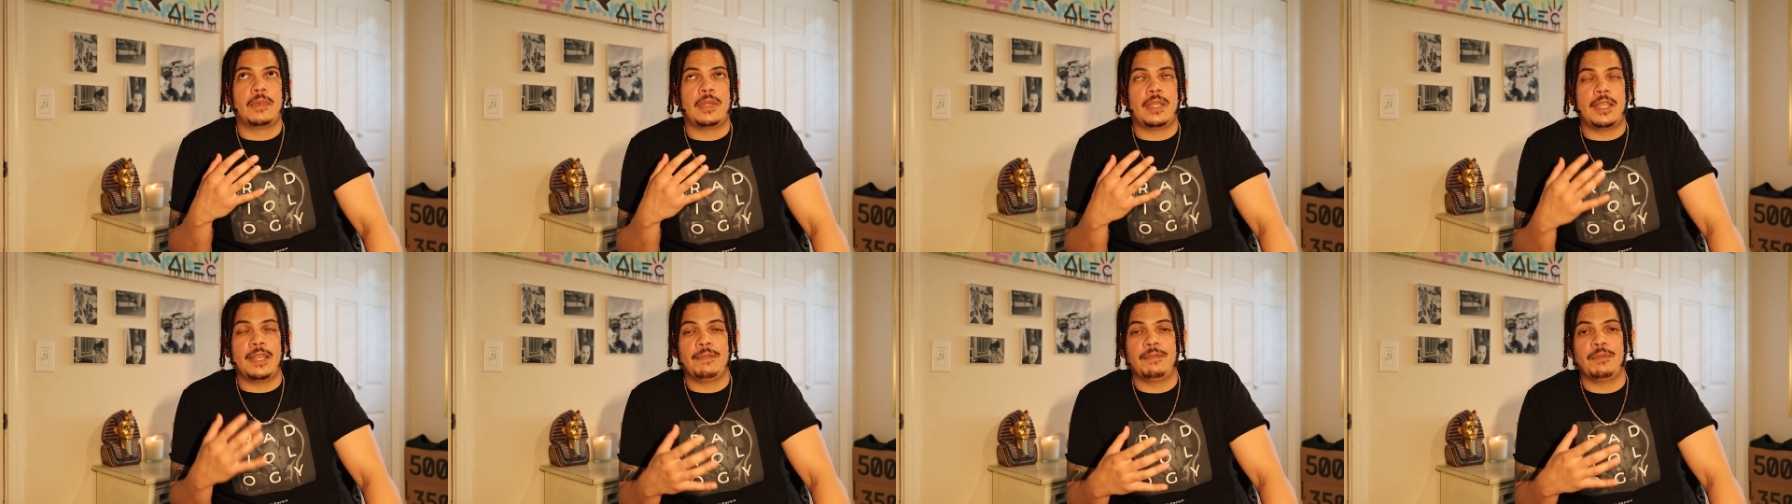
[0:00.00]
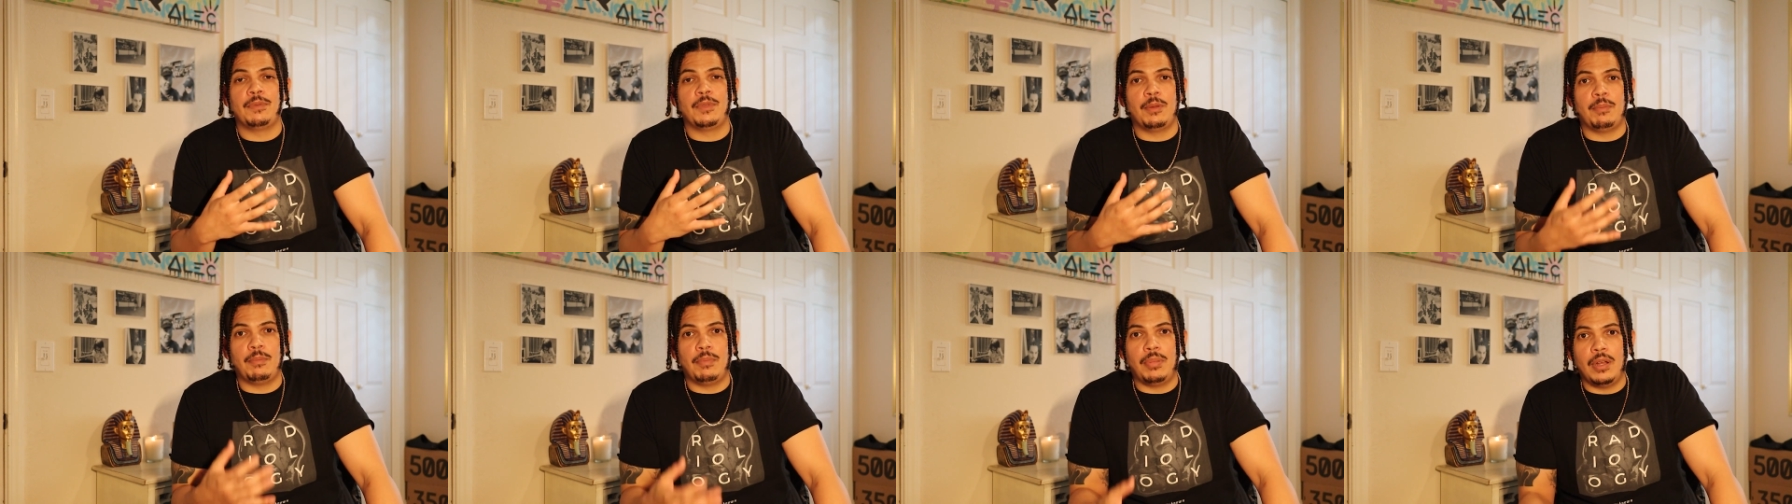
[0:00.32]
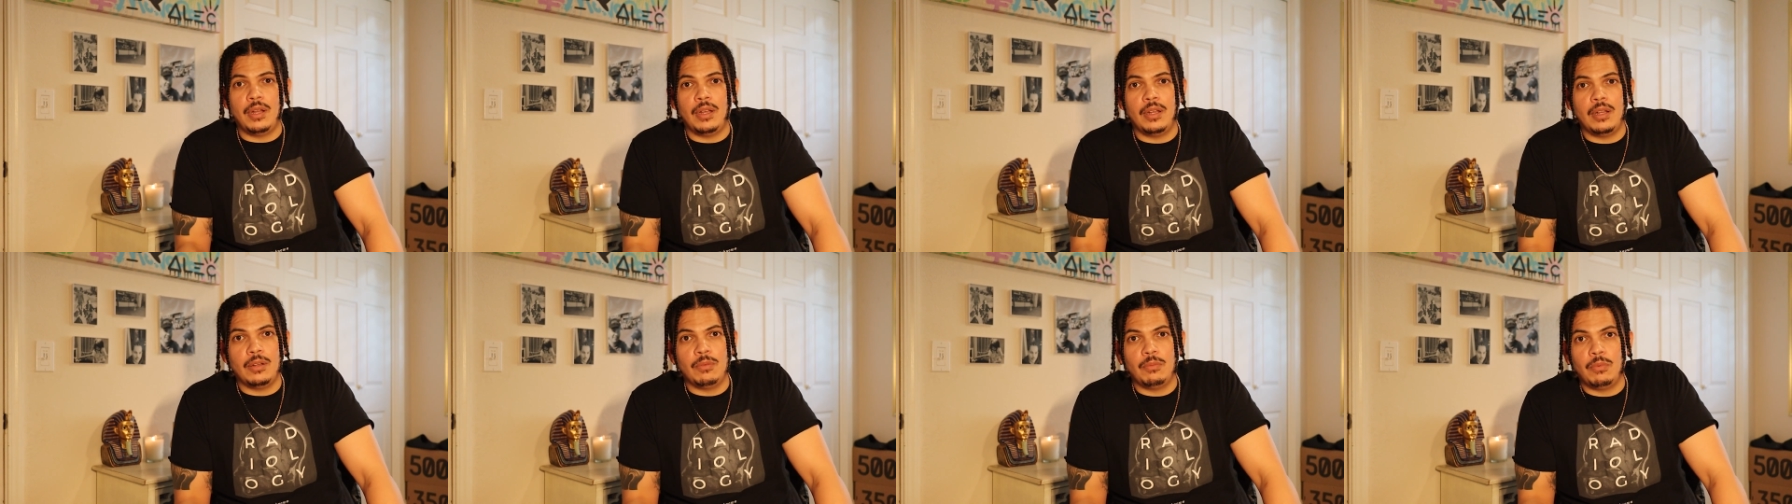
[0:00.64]
give him the
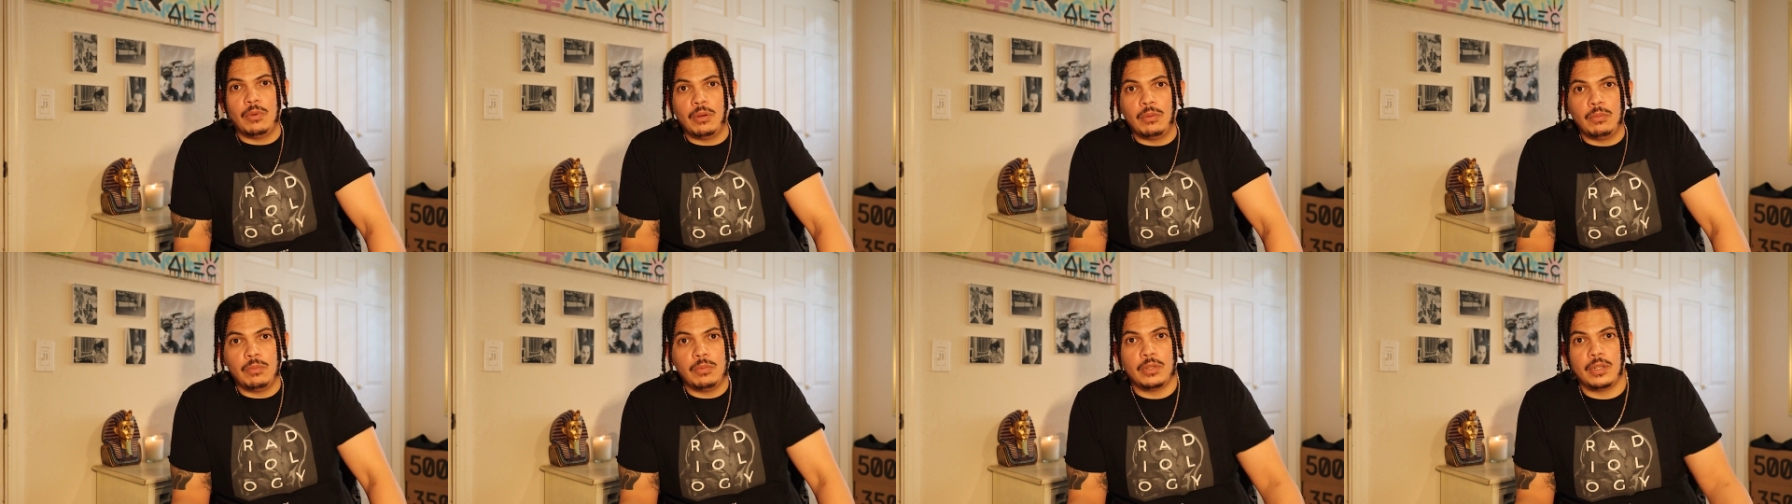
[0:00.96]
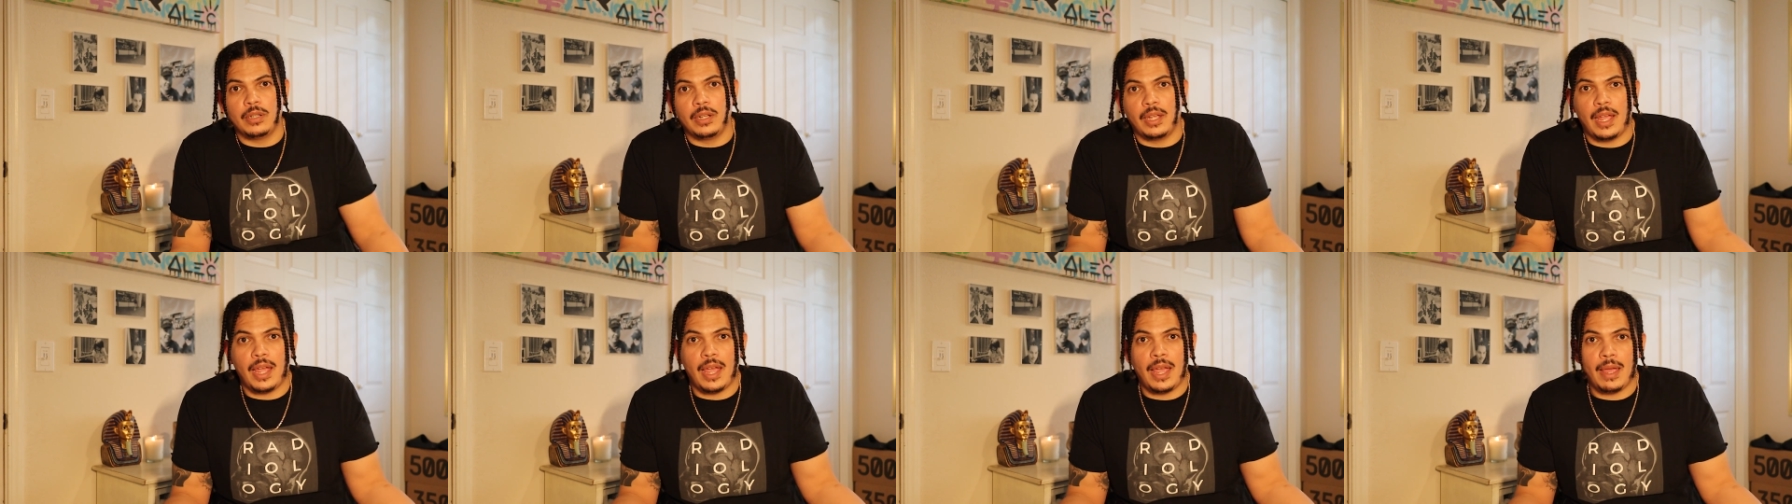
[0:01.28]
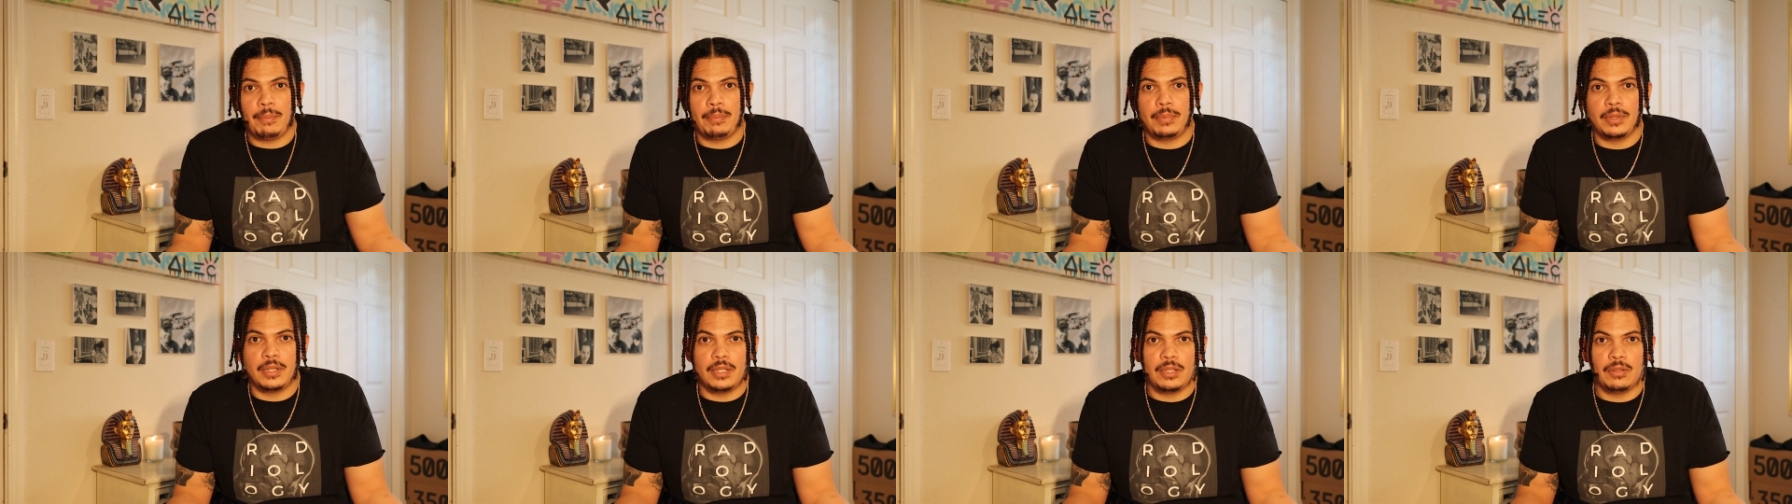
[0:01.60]
ball, what would have
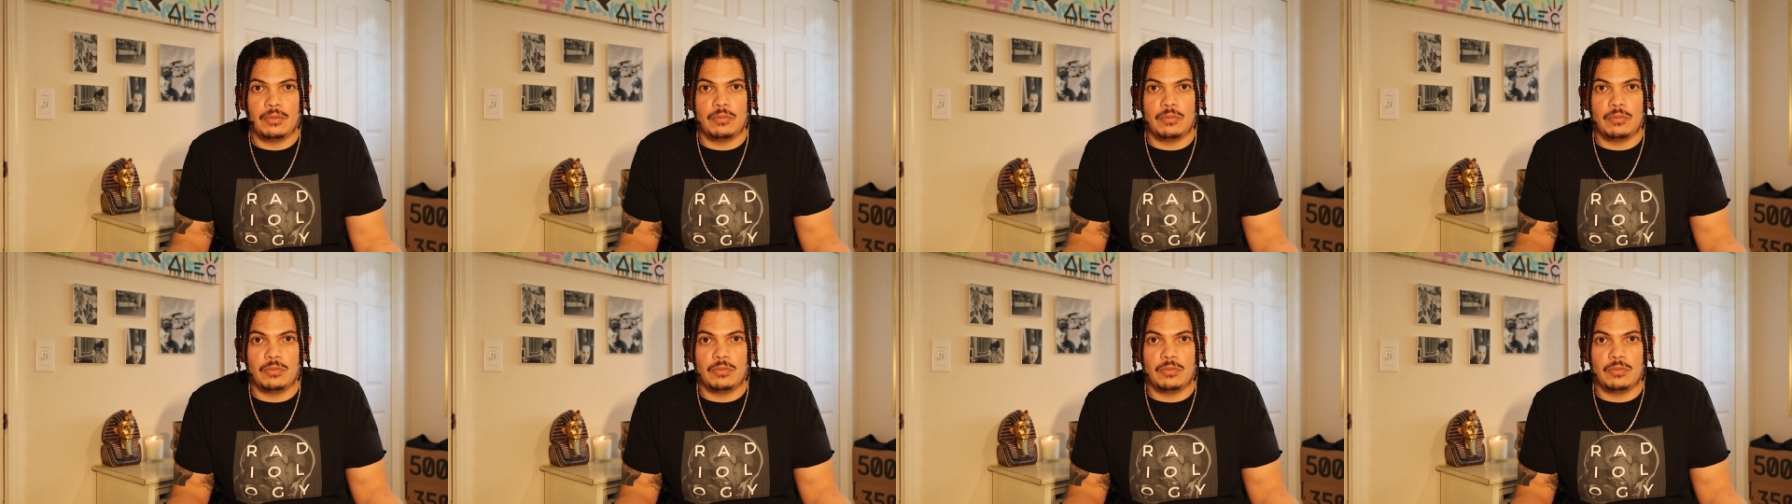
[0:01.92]
happened?